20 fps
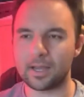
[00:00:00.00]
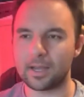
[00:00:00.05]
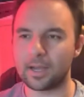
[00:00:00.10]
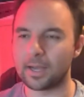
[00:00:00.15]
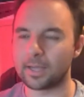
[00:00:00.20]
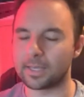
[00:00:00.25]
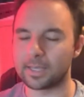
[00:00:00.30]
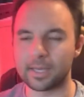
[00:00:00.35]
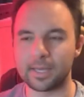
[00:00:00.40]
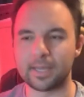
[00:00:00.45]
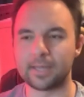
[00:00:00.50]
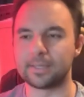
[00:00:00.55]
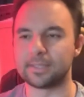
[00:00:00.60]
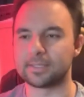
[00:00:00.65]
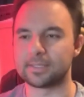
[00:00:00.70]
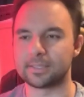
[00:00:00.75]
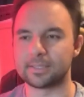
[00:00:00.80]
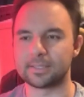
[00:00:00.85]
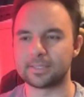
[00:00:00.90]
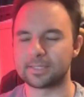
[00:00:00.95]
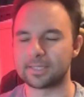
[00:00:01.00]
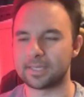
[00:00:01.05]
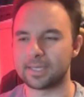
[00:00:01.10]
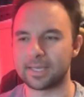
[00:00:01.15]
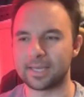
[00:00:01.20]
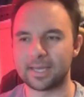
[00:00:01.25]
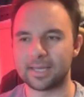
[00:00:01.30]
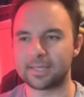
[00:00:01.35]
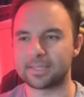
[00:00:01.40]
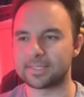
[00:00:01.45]
again, to
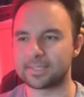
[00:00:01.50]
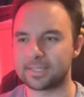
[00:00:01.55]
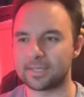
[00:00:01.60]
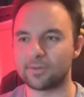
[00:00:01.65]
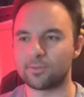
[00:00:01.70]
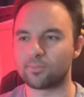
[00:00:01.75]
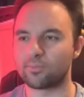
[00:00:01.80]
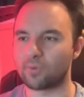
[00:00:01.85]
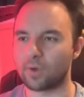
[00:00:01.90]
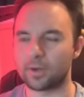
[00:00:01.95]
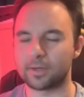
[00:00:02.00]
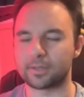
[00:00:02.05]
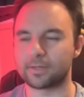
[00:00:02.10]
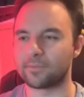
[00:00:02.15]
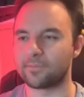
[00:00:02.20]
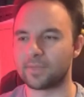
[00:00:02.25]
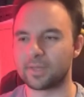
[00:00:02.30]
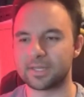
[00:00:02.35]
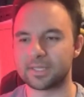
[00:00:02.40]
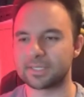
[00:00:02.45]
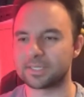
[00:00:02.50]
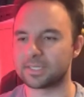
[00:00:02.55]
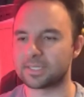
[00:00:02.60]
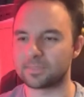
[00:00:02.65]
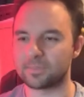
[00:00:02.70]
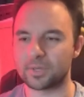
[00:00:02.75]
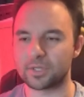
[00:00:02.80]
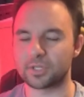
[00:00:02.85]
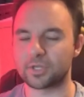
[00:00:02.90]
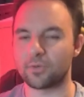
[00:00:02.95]
get sealed product of this,
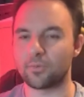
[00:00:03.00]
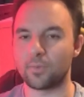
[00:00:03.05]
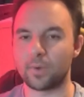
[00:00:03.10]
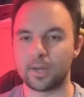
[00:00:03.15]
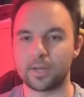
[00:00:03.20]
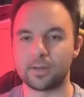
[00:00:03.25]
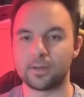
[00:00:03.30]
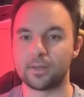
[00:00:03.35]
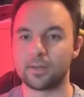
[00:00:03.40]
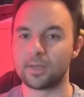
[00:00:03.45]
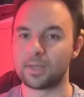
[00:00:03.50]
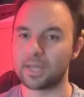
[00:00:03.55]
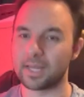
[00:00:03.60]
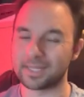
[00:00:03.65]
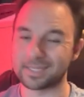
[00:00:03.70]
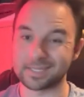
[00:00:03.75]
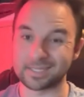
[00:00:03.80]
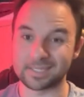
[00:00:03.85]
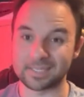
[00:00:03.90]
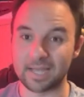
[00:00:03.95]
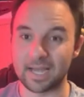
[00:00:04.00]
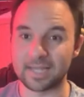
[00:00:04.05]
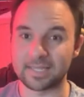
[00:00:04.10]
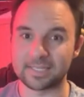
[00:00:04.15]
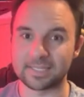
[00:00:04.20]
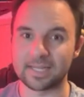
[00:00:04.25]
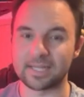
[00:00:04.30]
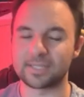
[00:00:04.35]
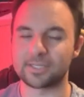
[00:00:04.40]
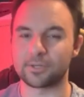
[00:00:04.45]
especially when it's a
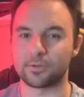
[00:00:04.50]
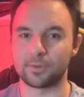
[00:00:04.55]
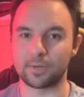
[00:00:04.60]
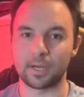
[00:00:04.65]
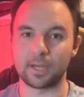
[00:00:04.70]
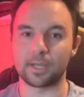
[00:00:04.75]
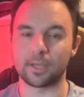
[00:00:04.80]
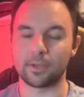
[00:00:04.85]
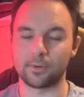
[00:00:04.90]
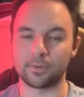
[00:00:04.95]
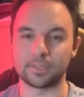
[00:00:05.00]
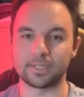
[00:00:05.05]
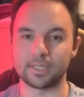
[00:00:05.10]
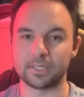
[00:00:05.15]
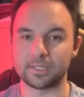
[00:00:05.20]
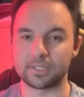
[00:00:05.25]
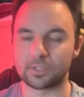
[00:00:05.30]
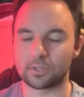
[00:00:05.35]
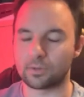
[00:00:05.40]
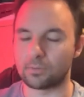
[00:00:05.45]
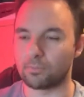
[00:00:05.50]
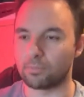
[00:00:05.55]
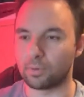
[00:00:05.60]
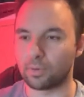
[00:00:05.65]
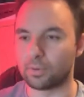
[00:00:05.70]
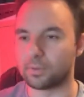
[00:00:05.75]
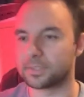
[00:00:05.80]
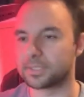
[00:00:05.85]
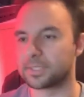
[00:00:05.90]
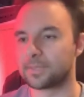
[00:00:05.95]
side set, so you're not guaranteed certain
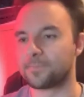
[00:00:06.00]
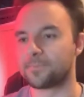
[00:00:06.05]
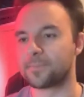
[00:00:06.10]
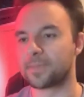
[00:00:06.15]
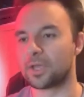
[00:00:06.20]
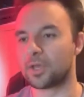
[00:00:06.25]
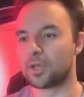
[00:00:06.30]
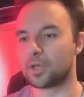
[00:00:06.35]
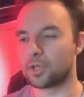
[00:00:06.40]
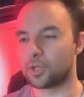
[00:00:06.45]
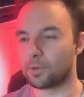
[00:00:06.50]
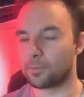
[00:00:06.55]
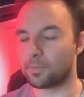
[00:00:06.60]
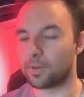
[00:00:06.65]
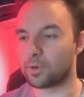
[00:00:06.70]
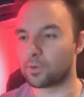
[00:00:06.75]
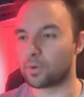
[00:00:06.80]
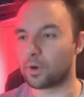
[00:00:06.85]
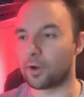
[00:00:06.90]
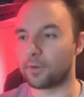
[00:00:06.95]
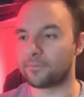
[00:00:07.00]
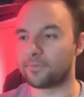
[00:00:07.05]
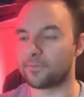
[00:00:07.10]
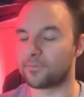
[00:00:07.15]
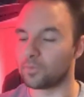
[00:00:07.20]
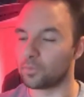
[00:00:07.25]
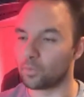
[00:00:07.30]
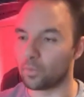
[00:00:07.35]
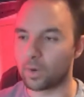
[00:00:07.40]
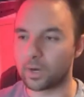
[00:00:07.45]
pulls, you're better off
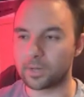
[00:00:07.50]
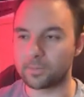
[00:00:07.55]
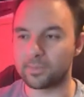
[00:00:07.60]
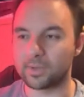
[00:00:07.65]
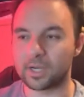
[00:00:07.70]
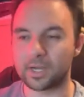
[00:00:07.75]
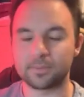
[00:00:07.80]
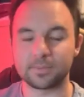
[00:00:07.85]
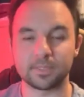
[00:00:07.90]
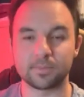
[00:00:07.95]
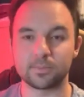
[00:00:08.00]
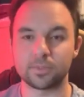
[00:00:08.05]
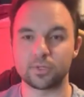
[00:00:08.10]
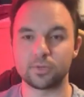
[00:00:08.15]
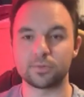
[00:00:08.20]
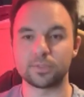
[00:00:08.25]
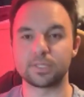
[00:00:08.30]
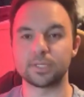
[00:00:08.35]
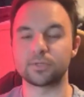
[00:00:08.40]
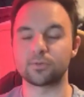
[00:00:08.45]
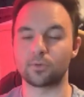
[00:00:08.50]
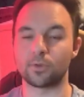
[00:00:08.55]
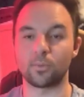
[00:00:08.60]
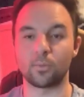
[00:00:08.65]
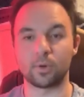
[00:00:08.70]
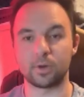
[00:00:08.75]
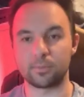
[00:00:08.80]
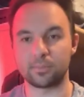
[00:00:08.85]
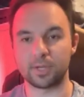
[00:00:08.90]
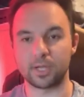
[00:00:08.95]
if you want to pick up some Zeus's or you
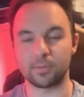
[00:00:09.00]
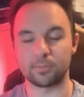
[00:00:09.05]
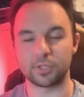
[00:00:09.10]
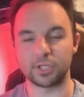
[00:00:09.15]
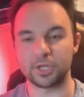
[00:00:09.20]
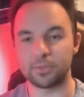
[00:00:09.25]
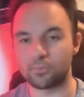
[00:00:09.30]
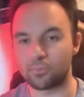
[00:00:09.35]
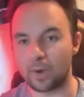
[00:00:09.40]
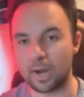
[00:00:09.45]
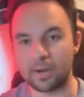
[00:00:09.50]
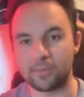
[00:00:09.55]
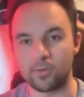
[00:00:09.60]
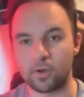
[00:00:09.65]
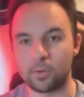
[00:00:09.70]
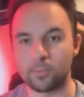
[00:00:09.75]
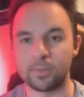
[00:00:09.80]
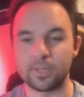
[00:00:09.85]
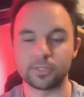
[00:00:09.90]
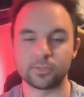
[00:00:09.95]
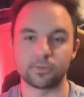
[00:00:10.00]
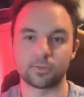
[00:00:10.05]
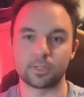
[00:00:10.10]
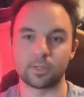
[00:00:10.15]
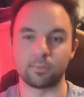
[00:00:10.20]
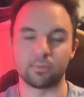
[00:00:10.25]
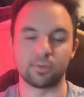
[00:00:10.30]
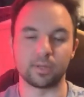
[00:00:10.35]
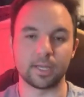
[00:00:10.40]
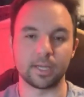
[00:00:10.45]
want to pick up cheap Rite of Aramezers
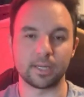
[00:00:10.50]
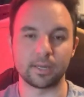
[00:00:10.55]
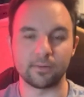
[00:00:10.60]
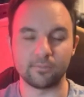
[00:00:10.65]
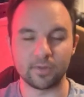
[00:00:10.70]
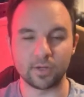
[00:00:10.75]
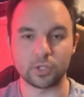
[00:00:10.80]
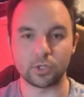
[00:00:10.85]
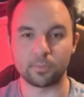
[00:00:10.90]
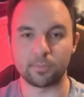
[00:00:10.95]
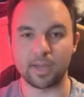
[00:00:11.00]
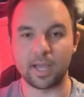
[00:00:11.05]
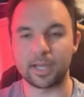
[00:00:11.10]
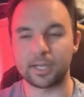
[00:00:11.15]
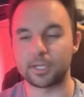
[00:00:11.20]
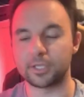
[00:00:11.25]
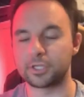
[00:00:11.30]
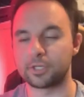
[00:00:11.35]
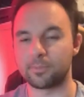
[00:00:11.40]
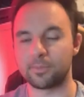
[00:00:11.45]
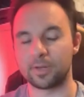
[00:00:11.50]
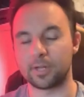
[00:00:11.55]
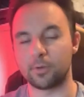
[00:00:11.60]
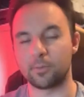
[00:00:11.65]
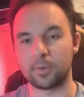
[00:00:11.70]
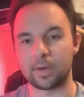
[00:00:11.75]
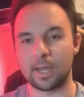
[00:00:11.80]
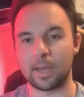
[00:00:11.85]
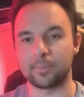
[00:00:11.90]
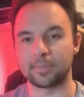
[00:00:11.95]
to play an adventure package, depending
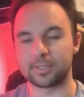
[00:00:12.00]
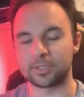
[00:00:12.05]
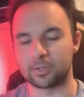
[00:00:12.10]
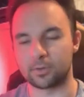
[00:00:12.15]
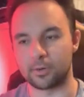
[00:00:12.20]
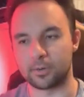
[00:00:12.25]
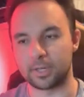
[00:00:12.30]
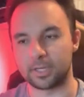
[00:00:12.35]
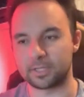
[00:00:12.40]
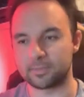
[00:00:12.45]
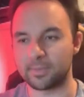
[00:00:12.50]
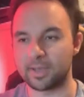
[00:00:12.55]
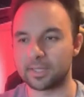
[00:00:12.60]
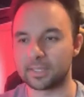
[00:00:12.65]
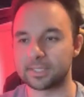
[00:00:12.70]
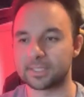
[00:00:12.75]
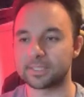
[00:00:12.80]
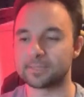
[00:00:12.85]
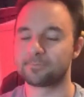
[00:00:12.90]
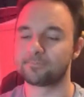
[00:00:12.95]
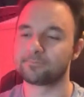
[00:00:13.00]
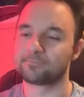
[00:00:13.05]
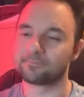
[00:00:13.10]
on what happens on our next mail list,